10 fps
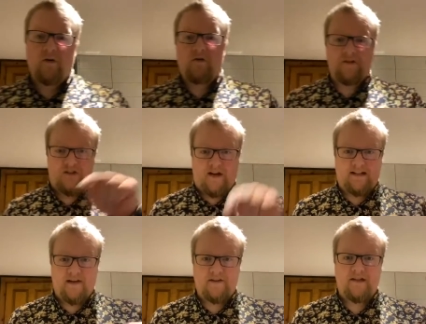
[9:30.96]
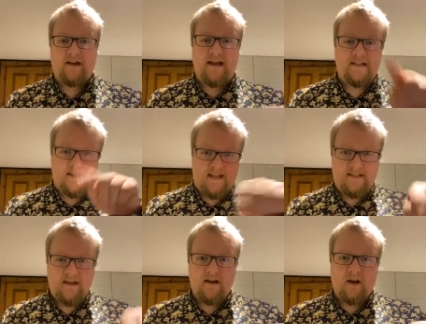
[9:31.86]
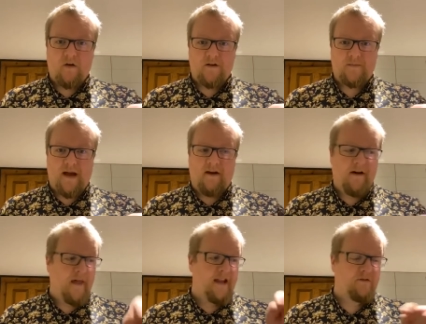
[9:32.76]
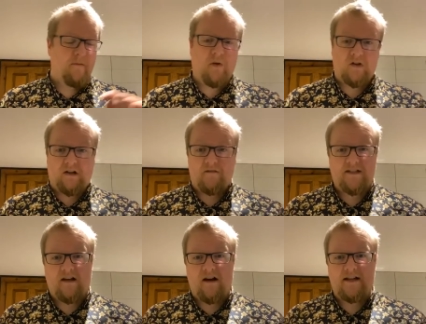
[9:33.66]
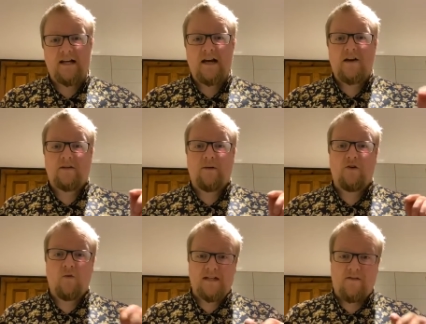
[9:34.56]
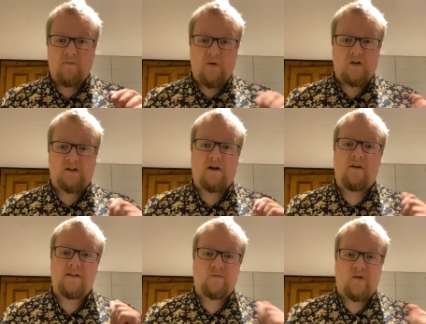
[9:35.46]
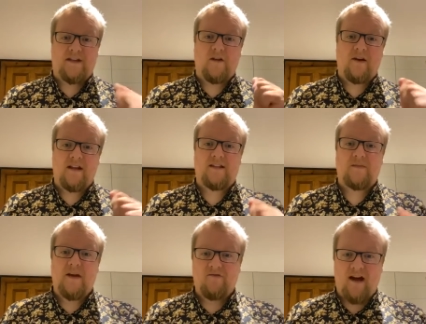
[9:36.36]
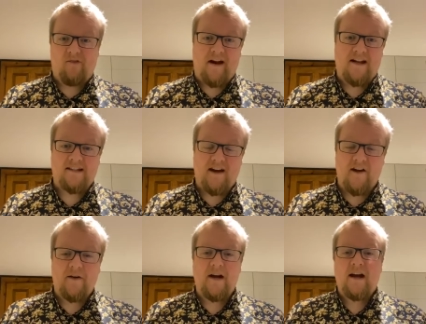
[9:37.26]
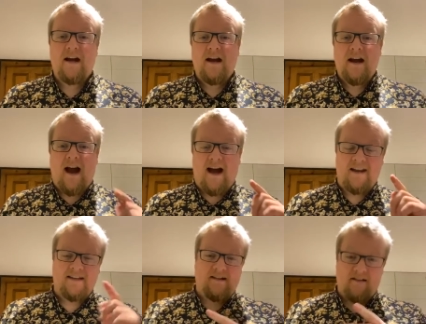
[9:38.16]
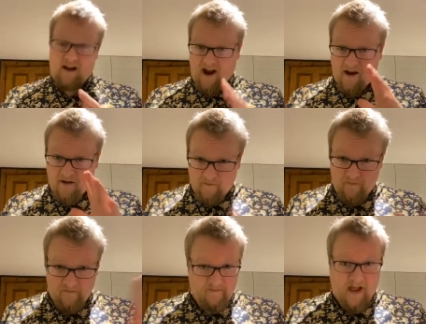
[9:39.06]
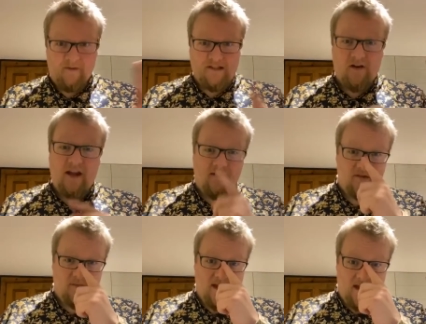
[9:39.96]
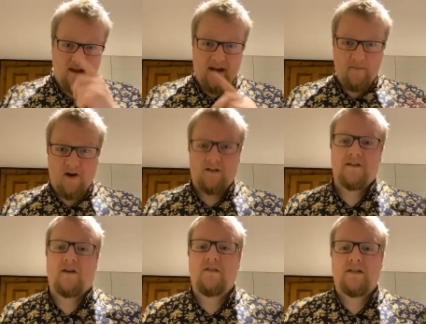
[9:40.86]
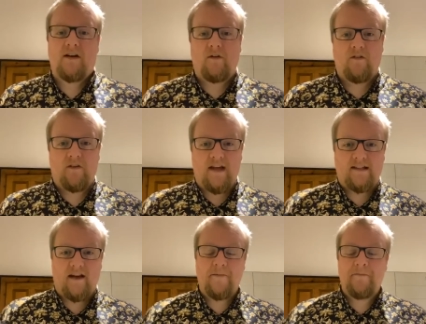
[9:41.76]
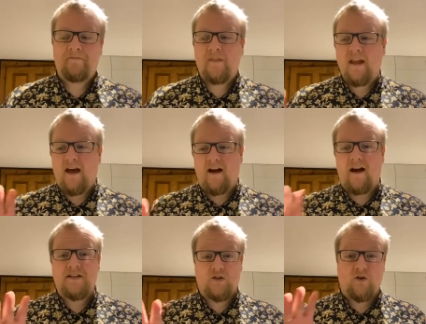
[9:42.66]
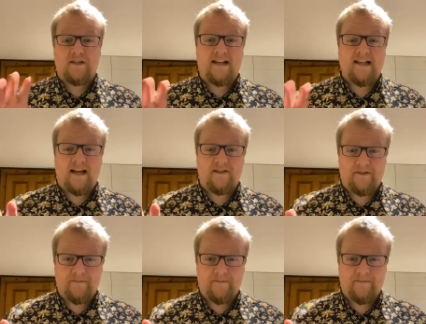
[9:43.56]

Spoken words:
ristrettos into this long spout and then into a bottle on the side. So he would always have a bottle of espresso in his speed rail ready to go. And I was lucky enough to be in Marco's office a couple of years ago, and I saw Dick's handle.